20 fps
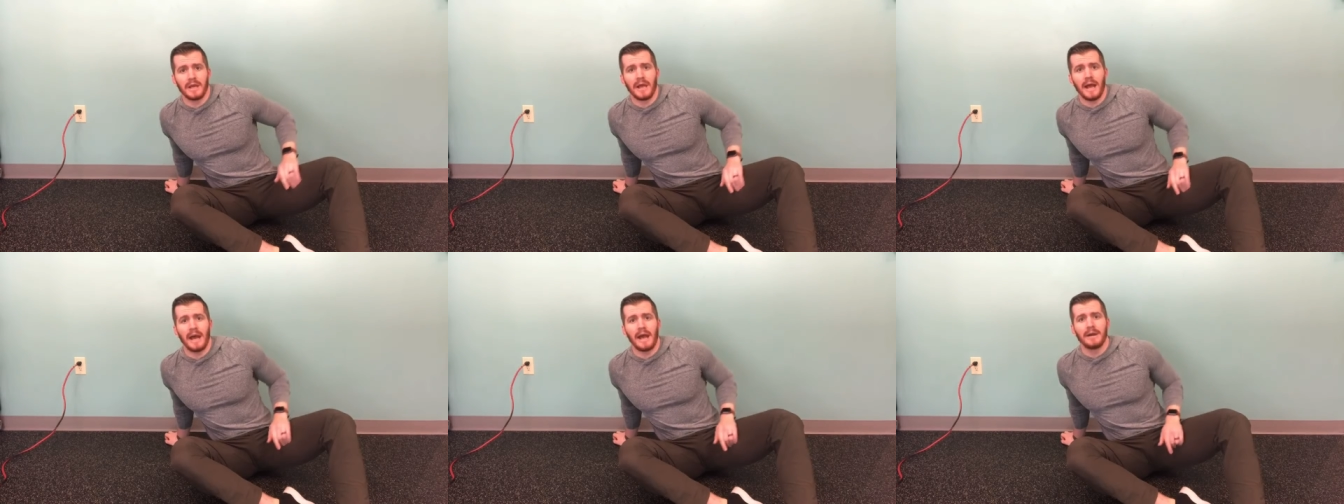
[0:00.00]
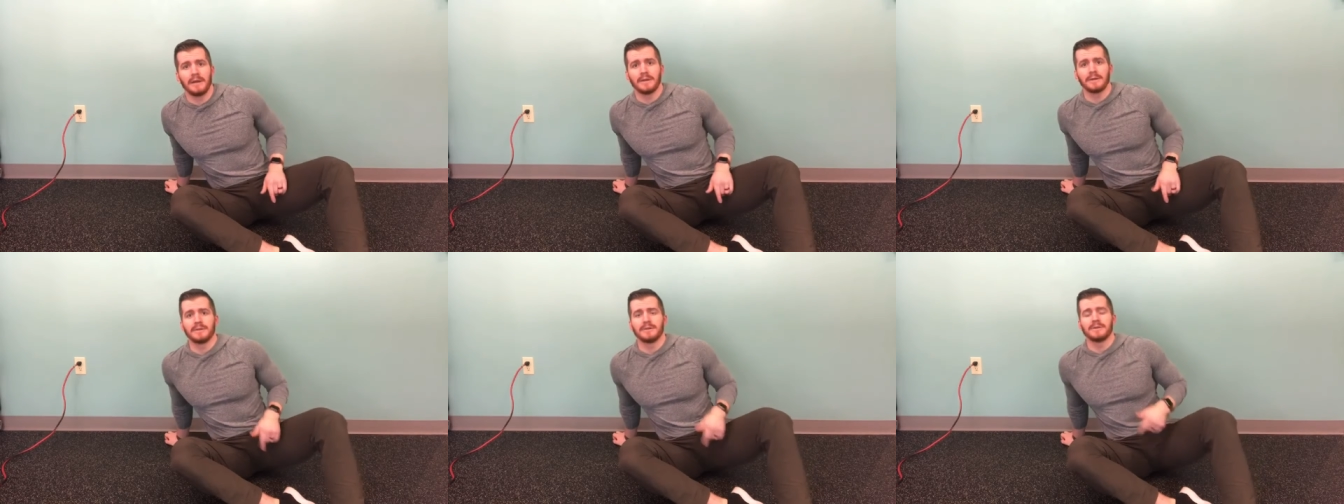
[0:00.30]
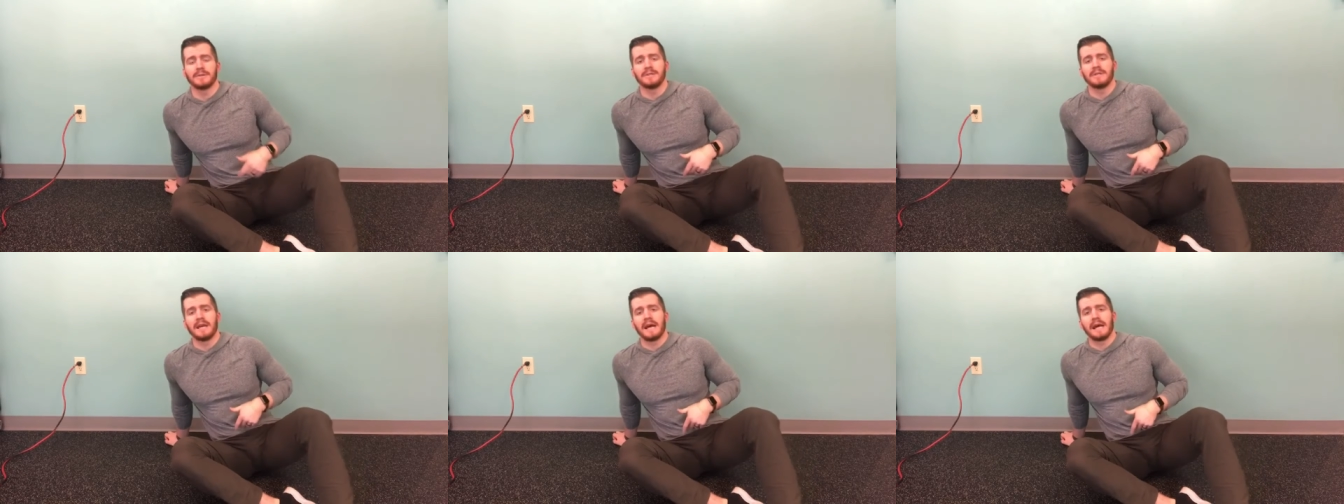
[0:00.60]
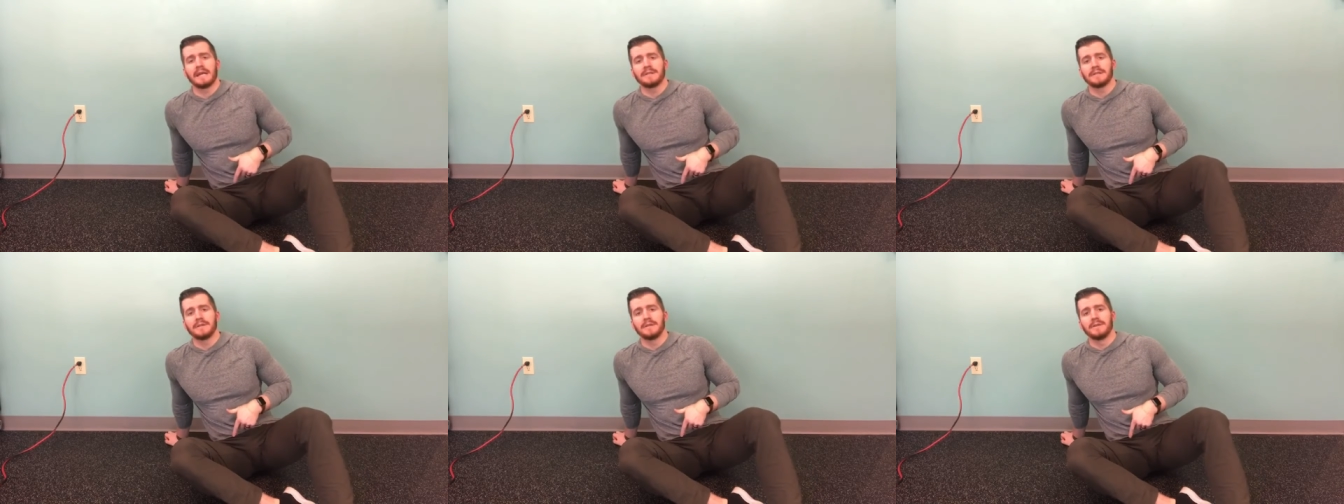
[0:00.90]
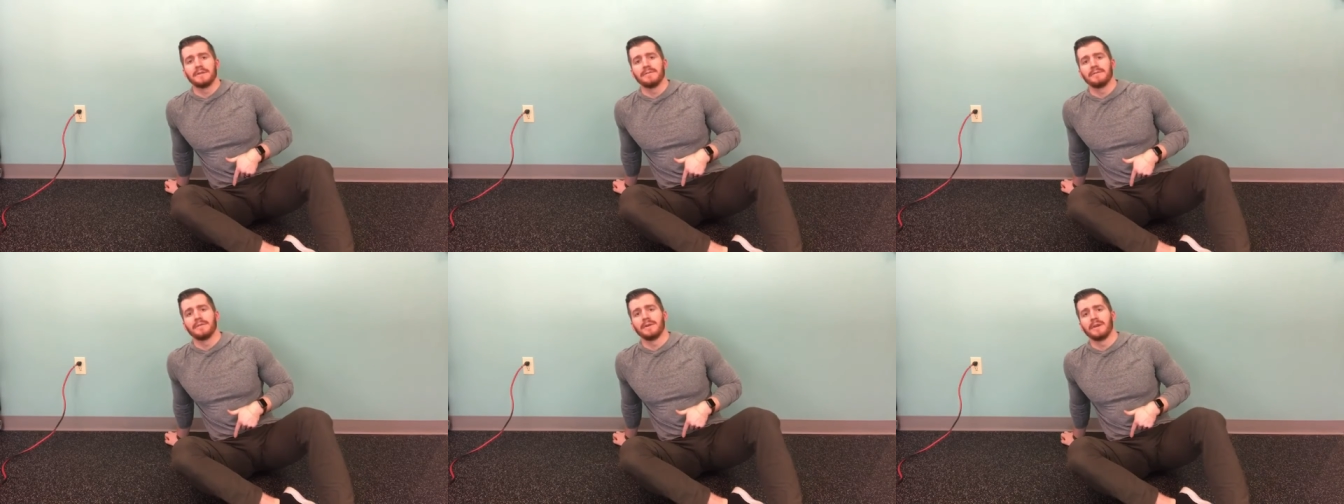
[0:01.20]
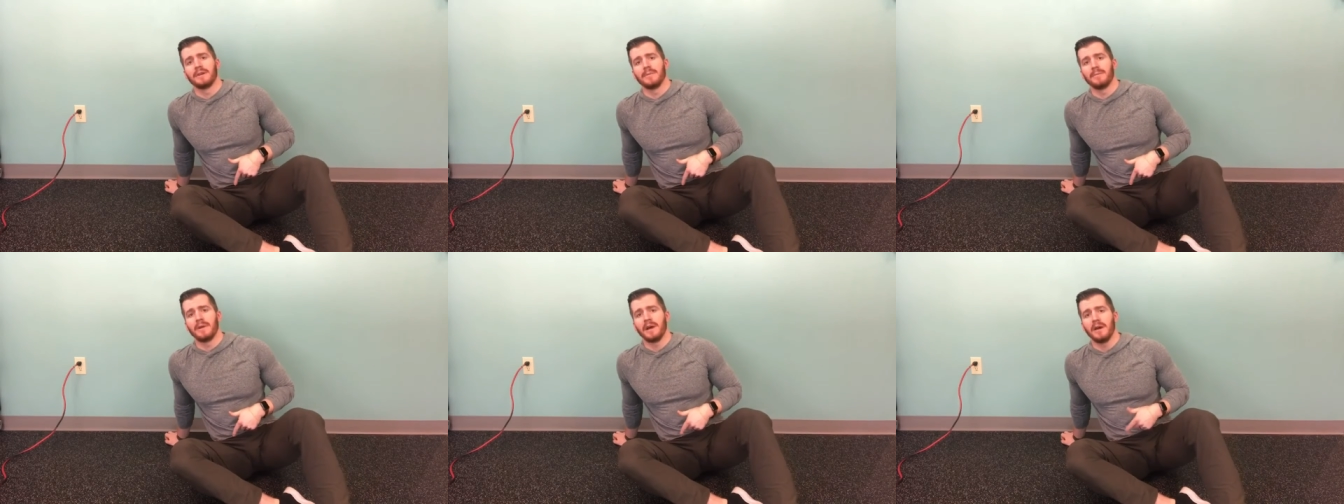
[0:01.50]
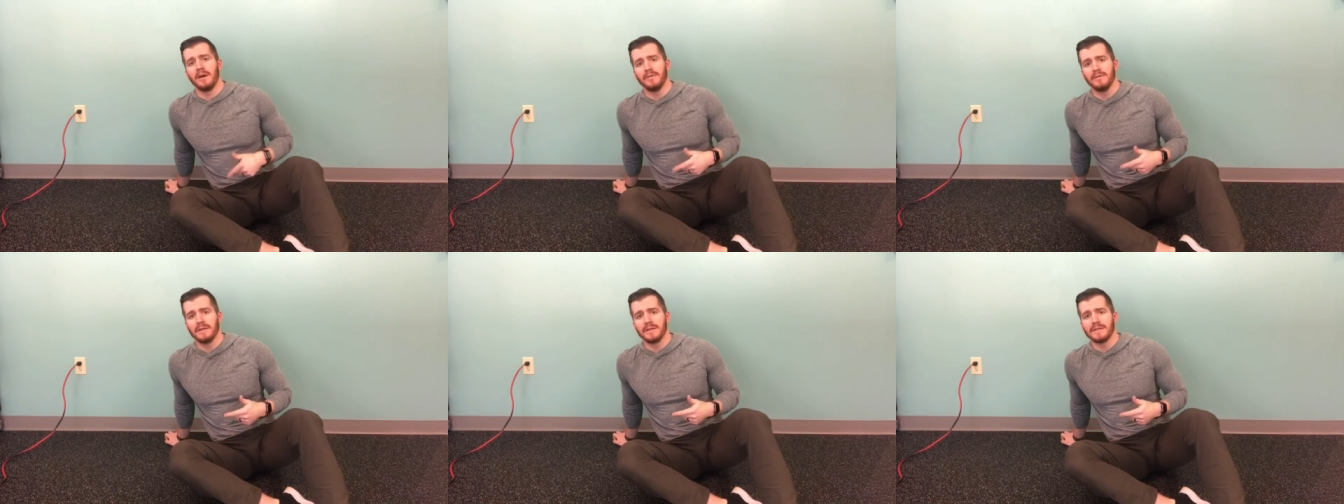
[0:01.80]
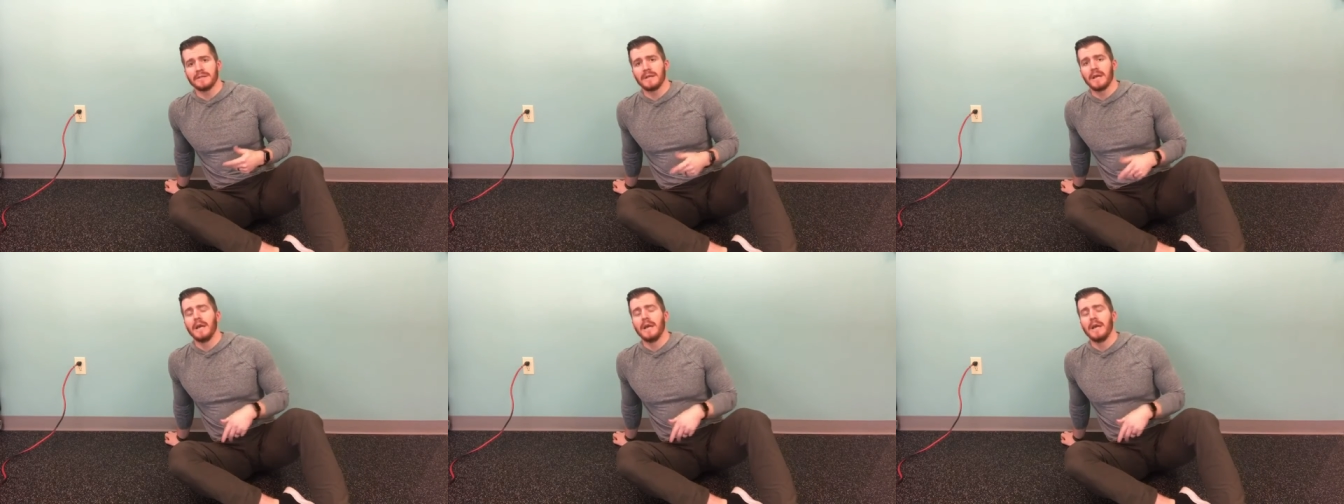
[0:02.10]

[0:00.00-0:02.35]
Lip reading: Adductors attached to the front of the pelvis,